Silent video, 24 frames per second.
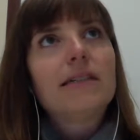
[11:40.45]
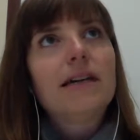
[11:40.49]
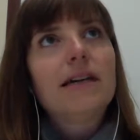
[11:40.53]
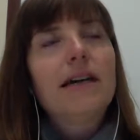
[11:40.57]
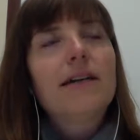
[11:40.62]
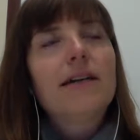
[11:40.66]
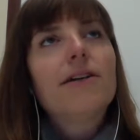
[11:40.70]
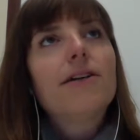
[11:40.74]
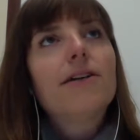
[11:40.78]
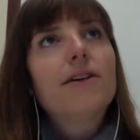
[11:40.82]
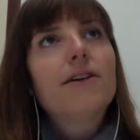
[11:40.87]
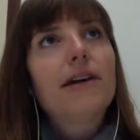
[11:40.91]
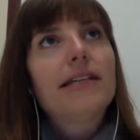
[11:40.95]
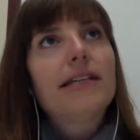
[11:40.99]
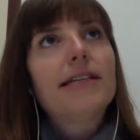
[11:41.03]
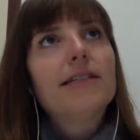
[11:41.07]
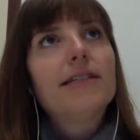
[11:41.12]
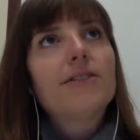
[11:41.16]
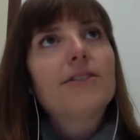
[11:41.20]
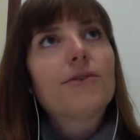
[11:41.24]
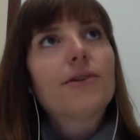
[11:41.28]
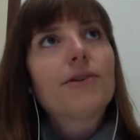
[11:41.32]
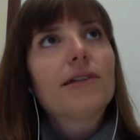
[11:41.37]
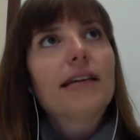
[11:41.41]

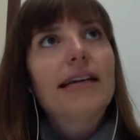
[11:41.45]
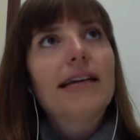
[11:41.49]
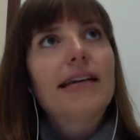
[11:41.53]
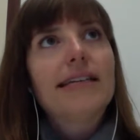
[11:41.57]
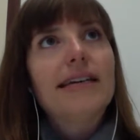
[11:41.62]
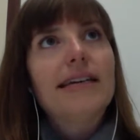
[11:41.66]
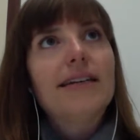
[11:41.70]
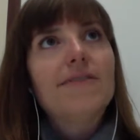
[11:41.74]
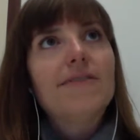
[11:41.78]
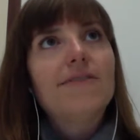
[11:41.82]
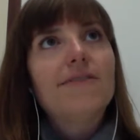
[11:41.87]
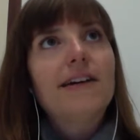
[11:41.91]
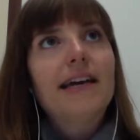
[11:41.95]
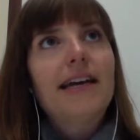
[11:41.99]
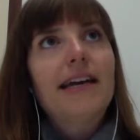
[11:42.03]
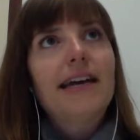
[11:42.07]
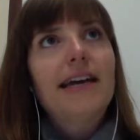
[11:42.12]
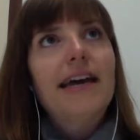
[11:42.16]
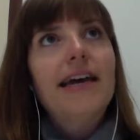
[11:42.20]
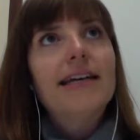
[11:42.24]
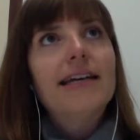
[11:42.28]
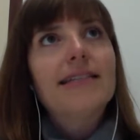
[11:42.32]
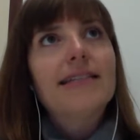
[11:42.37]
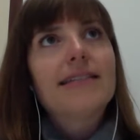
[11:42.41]
didn't totally identify
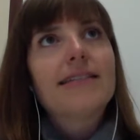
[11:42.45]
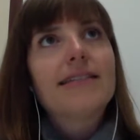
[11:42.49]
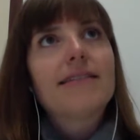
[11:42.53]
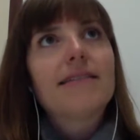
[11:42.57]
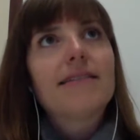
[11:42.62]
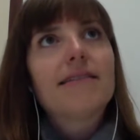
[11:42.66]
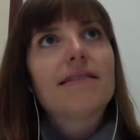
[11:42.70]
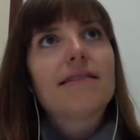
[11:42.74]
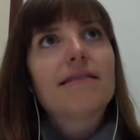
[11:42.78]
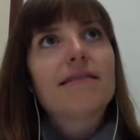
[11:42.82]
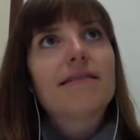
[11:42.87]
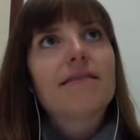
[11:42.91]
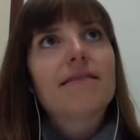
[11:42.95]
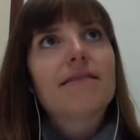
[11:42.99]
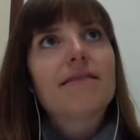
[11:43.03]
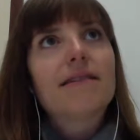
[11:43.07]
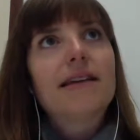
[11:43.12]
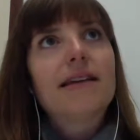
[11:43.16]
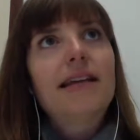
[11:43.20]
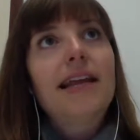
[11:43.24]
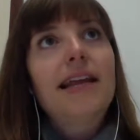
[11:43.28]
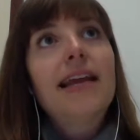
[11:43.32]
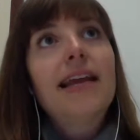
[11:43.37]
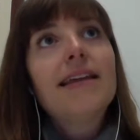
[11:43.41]
as
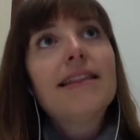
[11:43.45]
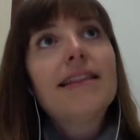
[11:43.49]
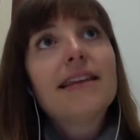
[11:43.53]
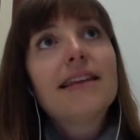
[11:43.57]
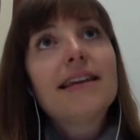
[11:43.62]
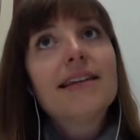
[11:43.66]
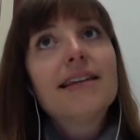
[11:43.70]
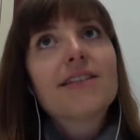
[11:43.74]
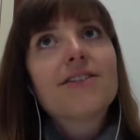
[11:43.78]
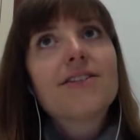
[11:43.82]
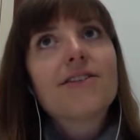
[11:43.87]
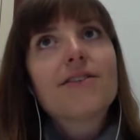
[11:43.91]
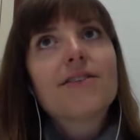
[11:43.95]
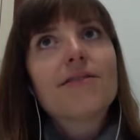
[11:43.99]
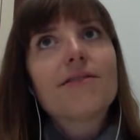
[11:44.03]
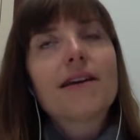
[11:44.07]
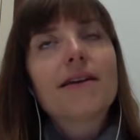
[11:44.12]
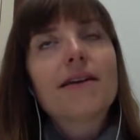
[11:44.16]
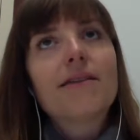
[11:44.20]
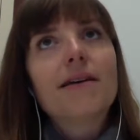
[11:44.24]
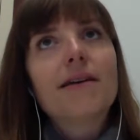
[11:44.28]
an atheist or,